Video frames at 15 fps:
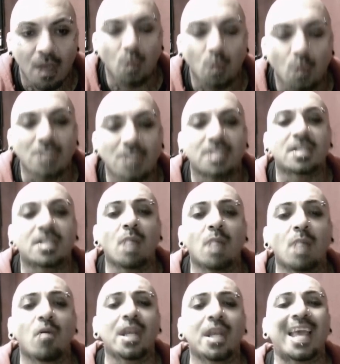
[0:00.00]
When
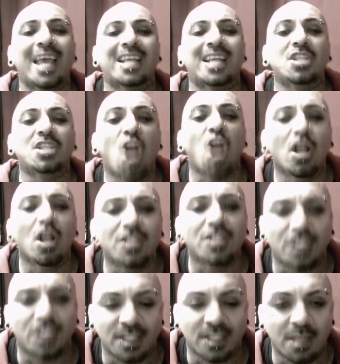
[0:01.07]
someone
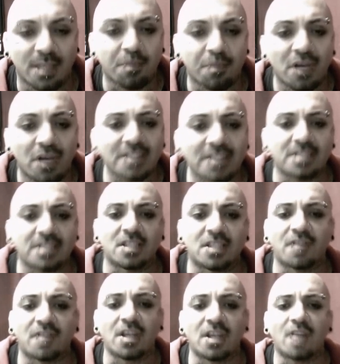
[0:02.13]
acknowledges the presence
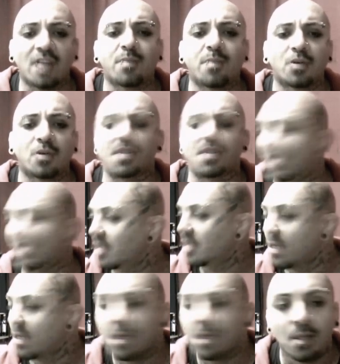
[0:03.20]
of another person,
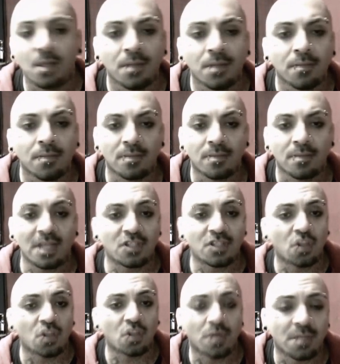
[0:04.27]
that's
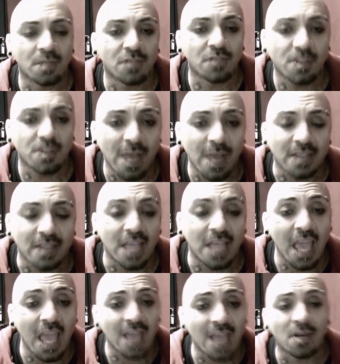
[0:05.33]
showing them respect.
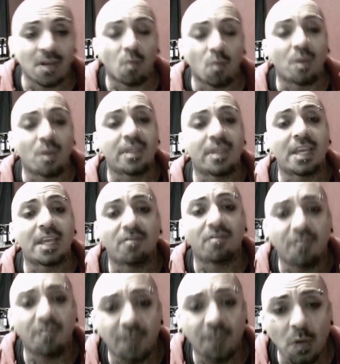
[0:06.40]
And when they
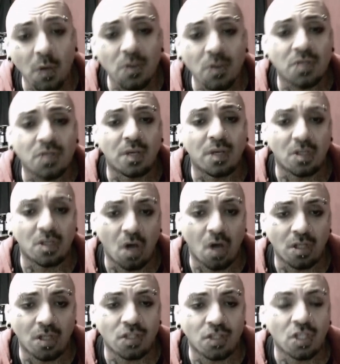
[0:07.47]
refuse to
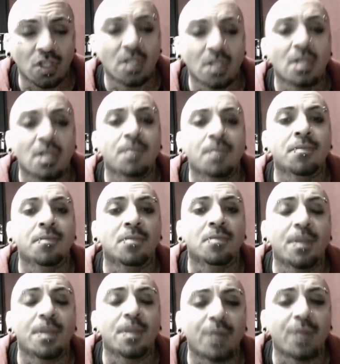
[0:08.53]
acknowledge,
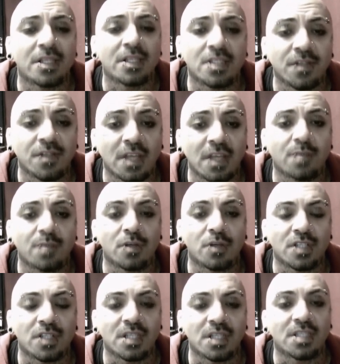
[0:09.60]
the presence of the other person.